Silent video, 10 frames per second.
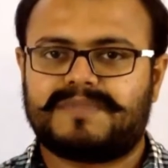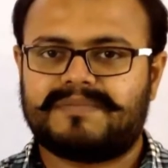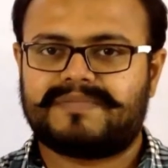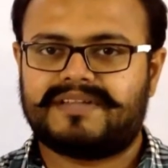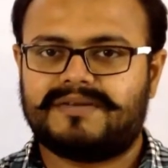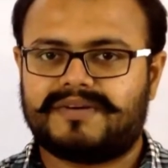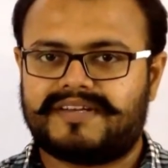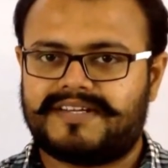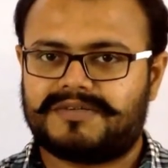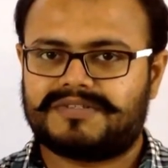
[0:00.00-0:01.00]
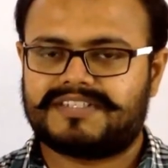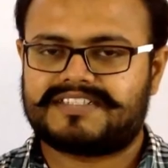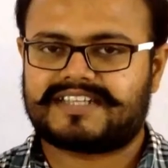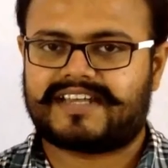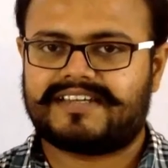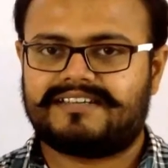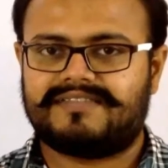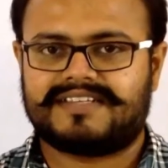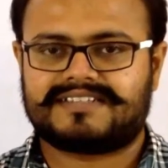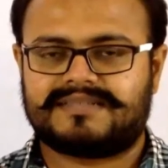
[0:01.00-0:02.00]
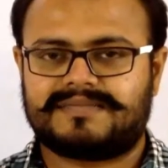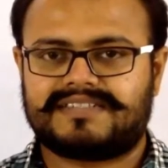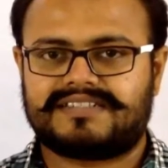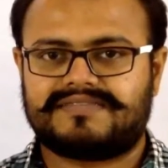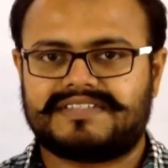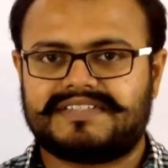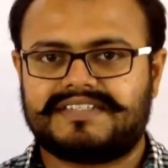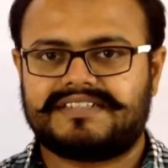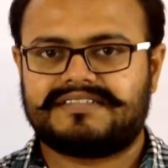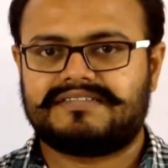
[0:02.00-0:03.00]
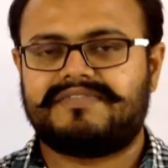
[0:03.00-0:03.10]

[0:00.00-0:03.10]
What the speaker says: People who are new to the channel, we are Samartha Vidya.